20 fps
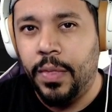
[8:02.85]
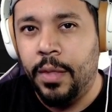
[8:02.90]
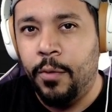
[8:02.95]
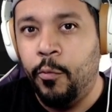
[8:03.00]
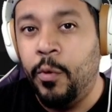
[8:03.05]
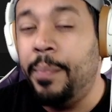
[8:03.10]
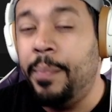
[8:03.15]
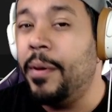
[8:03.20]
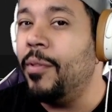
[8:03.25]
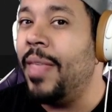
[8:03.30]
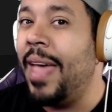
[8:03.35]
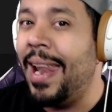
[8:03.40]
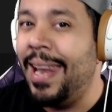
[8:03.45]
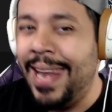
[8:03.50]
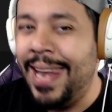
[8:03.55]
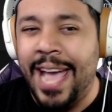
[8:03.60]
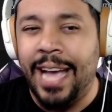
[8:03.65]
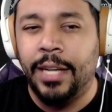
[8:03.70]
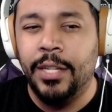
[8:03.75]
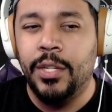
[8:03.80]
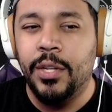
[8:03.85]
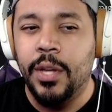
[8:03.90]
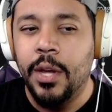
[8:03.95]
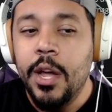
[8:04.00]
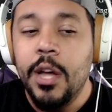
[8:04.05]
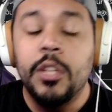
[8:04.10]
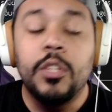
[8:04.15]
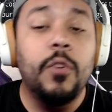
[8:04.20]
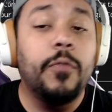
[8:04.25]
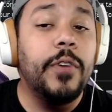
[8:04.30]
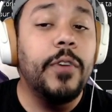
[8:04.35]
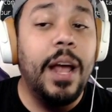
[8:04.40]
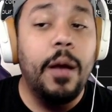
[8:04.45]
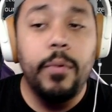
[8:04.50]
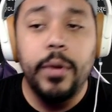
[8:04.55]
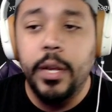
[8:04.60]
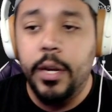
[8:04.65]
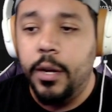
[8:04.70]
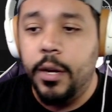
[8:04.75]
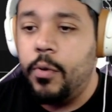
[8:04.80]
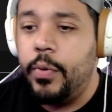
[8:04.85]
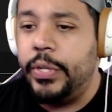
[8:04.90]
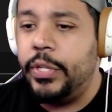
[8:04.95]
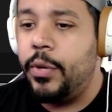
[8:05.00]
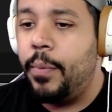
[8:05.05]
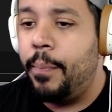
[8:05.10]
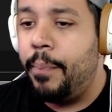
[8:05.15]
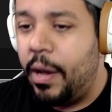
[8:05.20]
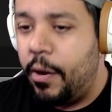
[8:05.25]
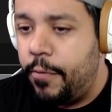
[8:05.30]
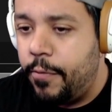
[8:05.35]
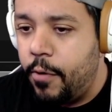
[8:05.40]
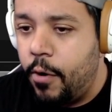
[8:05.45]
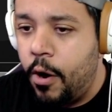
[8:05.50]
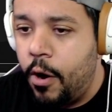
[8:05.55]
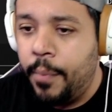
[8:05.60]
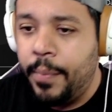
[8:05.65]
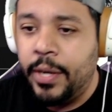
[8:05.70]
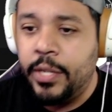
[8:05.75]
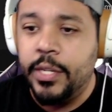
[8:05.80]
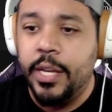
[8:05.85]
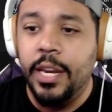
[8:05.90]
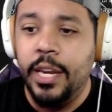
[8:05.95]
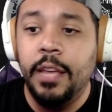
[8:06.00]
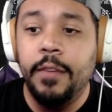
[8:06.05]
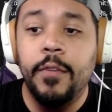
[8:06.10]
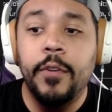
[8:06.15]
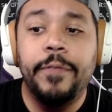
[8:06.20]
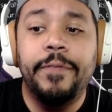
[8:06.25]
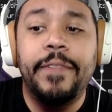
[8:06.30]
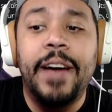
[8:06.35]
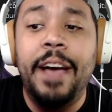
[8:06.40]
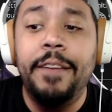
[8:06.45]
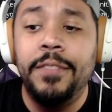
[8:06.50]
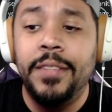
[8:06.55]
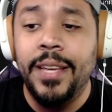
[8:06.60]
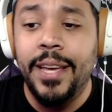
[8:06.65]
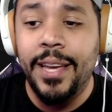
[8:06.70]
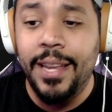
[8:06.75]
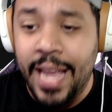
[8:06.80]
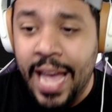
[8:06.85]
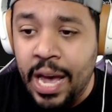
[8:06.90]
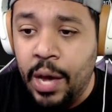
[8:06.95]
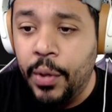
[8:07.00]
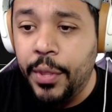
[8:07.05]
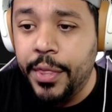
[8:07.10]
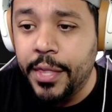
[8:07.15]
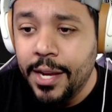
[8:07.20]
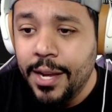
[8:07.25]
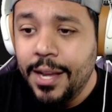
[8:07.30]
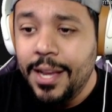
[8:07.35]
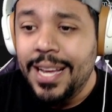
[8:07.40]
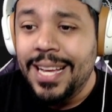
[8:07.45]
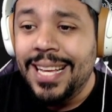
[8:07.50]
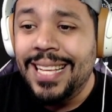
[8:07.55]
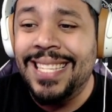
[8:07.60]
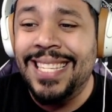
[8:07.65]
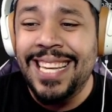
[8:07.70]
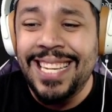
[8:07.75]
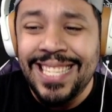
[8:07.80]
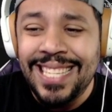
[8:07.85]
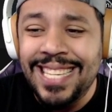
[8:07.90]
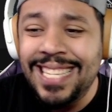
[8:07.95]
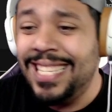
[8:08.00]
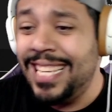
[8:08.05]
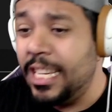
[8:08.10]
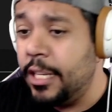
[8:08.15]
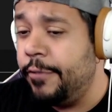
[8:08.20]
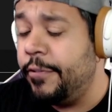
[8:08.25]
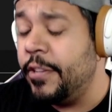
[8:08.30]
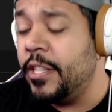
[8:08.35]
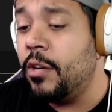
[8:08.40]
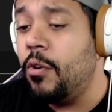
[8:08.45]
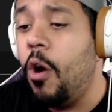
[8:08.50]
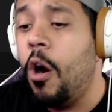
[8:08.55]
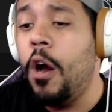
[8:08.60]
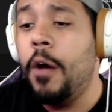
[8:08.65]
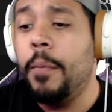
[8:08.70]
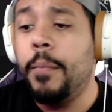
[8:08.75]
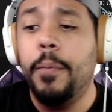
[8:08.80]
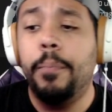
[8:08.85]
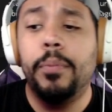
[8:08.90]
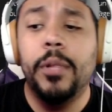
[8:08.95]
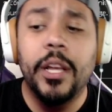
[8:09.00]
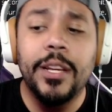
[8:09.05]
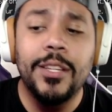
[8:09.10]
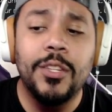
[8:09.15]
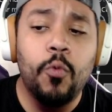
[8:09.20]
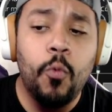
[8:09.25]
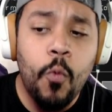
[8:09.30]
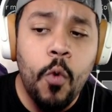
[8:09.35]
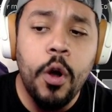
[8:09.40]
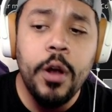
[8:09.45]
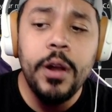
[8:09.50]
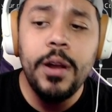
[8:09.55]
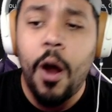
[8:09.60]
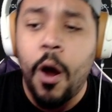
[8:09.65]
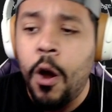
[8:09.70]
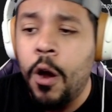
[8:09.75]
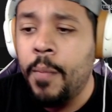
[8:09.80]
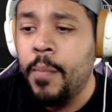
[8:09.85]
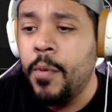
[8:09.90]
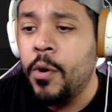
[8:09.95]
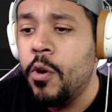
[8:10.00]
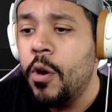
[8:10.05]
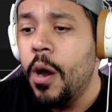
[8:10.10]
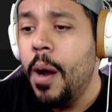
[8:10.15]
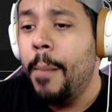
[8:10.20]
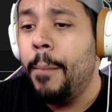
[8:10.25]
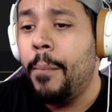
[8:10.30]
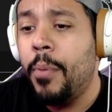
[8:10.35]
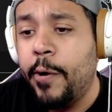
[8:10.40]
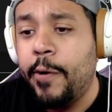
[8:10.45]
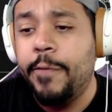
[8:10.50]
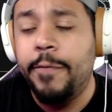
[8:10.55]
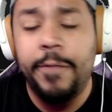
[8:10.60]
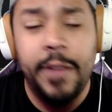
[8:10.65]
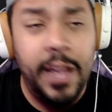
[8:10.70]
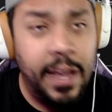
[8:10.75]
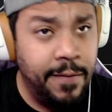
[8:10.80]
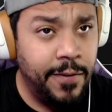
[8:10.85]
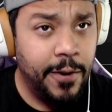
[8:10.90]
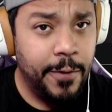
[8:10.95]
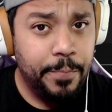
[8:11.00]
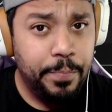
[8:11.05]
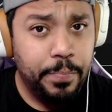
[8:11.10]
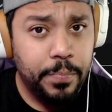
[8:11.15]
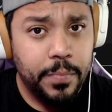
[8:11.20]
We build that next. So for now, we're going to go into Baleful Armor. It's going to give you 510 health, 66 physical armor, plus 1 armor per favor.